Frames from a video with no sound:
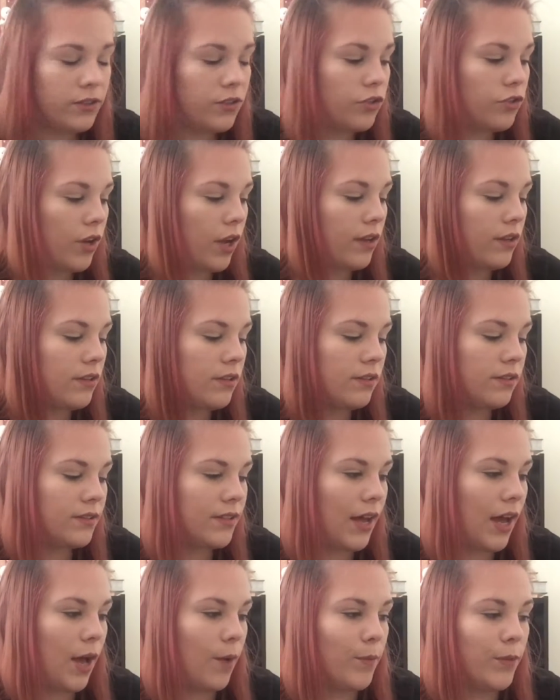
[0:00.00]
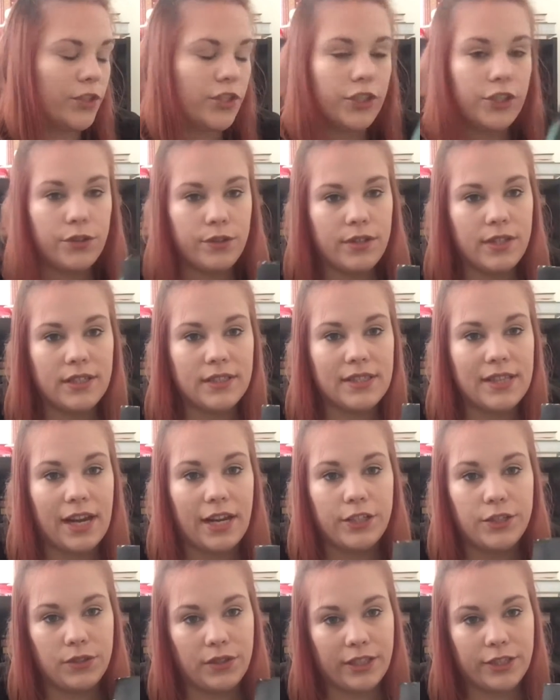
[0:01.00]
struggles, which are two things that
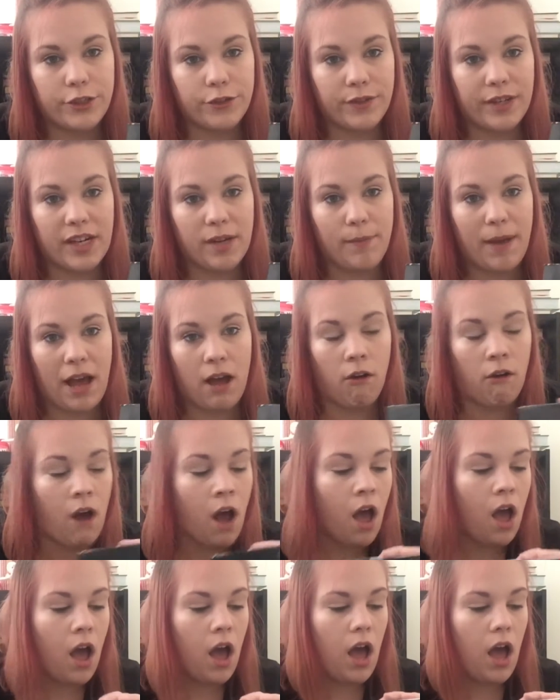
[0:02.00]
I do like to read about.